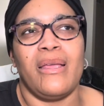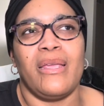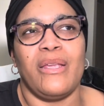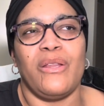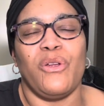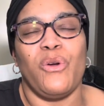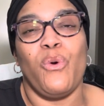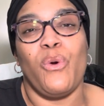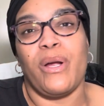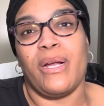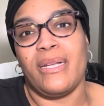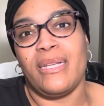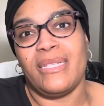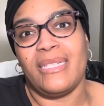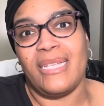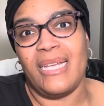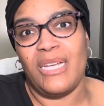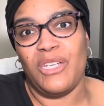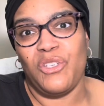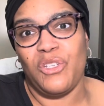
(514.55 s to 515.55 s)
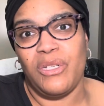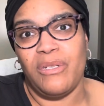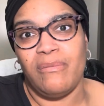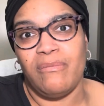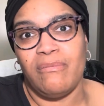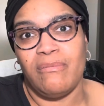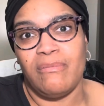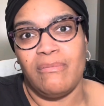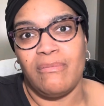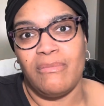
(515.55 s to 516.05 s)

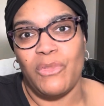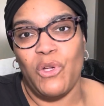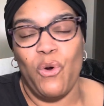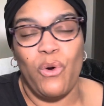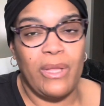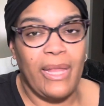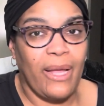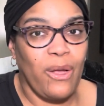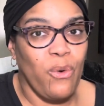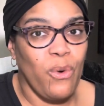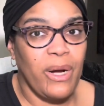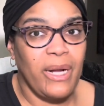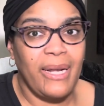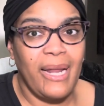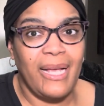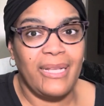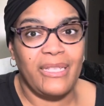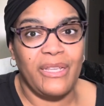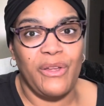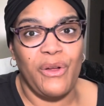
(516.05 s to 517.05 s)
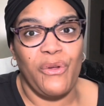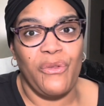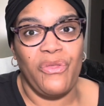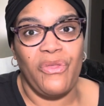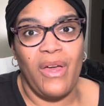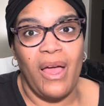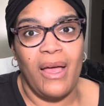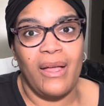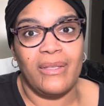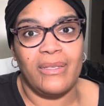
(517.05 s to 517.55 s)
organization or organizing your
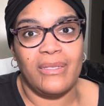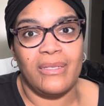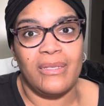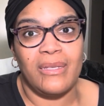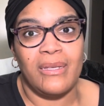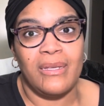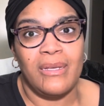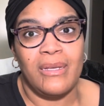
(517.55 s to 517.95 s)
thoughts